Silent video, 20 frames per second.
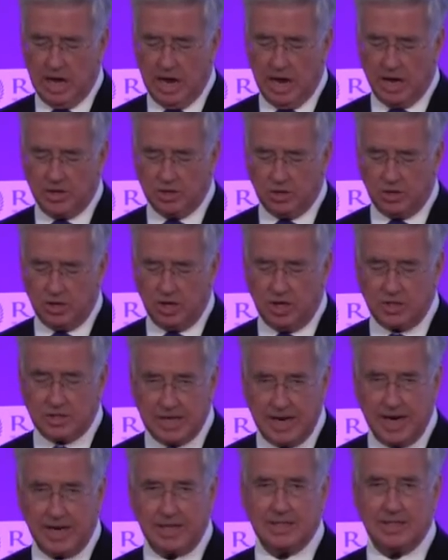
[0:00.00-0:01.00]
and on our
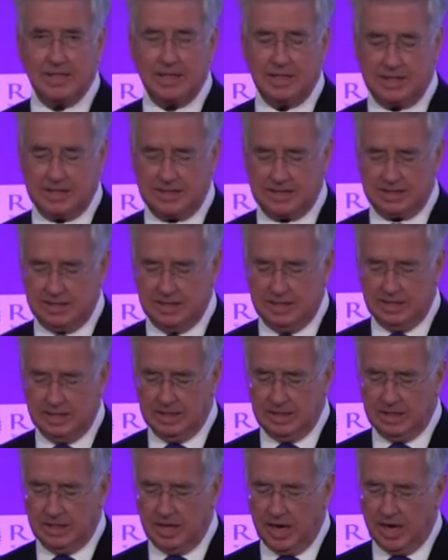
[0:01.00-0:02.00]
tactics
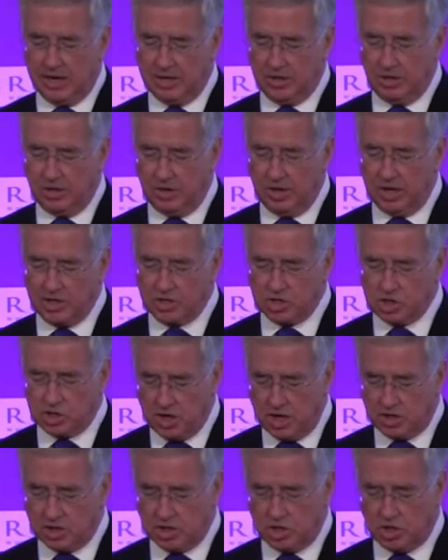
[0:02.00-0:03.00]
and on our
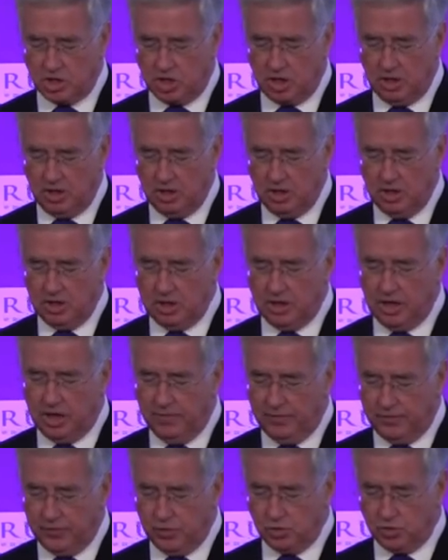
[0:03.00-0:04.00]
strategy
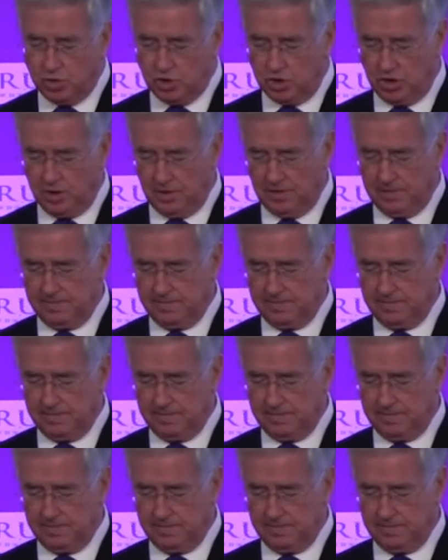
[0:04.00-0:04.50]
in future.